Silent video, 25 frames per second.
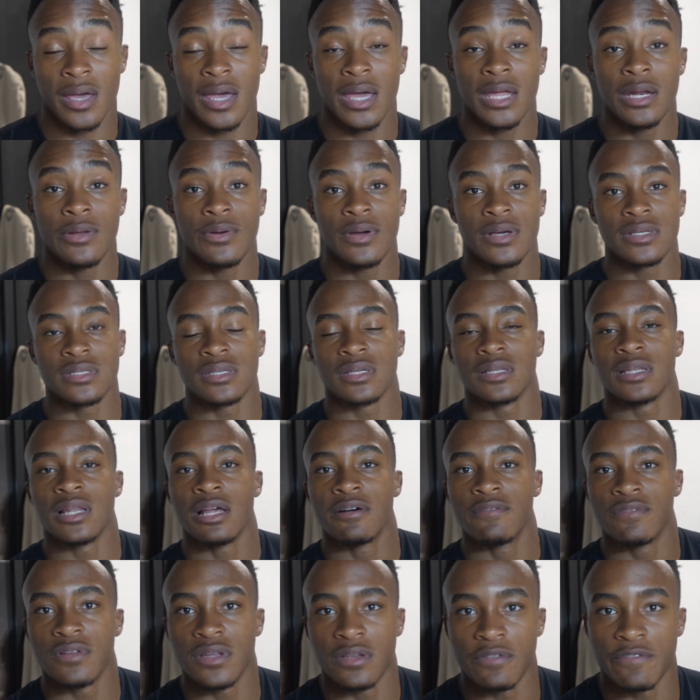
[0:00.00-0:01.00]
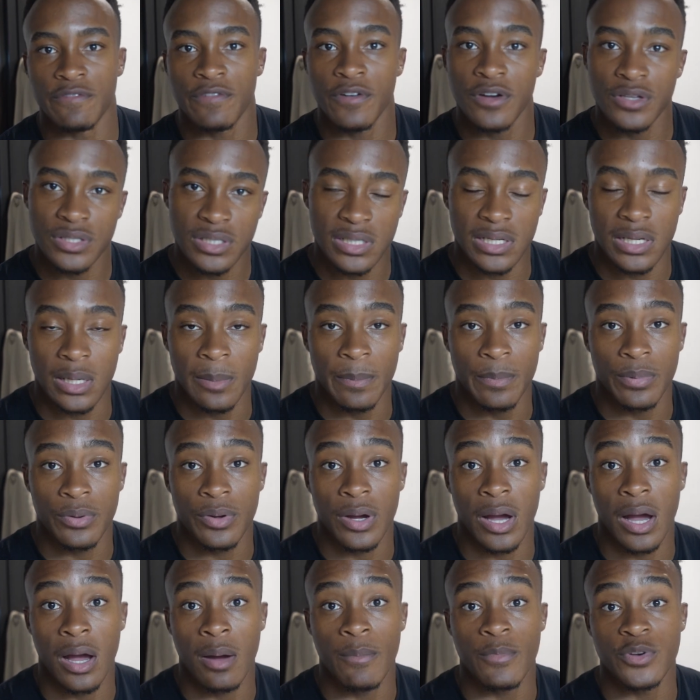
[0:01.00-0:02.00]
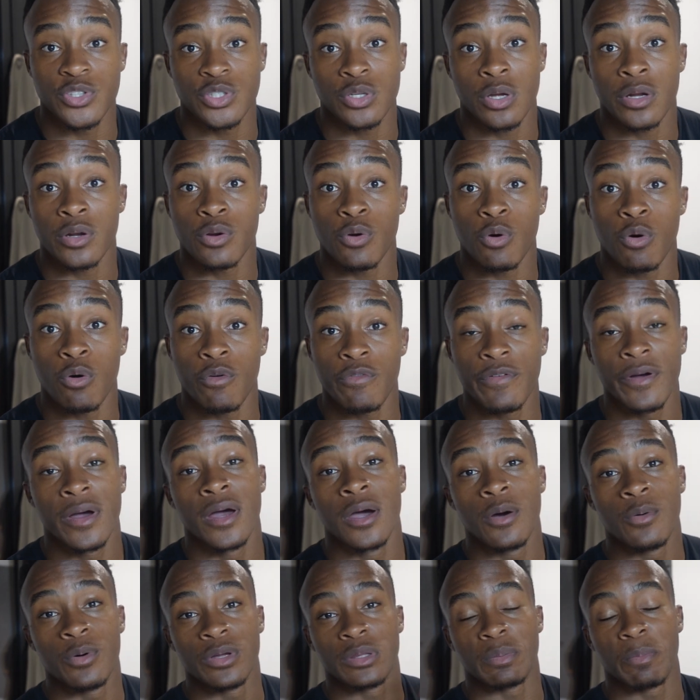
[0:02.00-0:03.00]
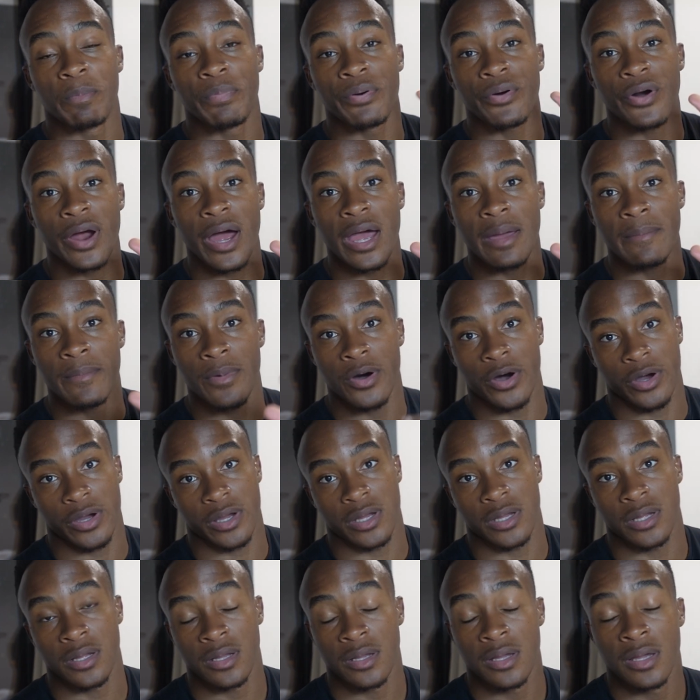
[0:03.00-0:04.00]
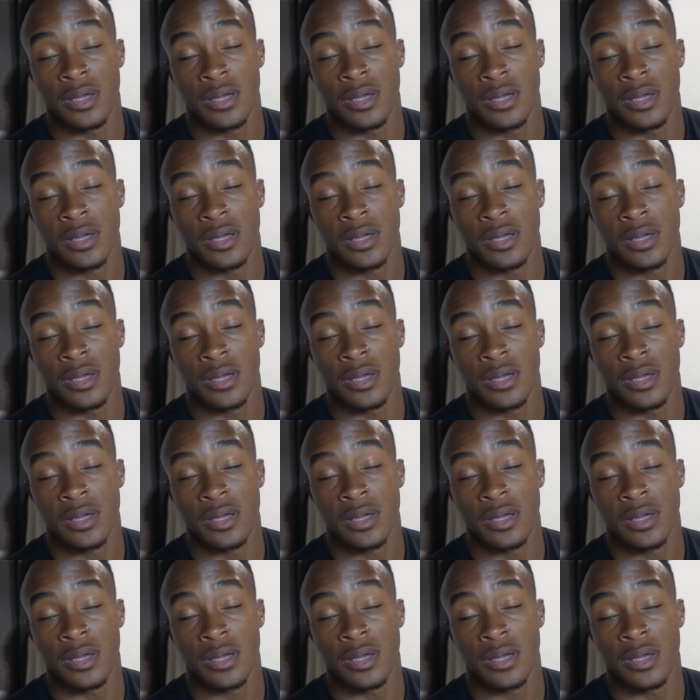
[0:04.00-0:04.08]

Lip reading: Anyways, lovely. First clip, I'm starting off with Primark.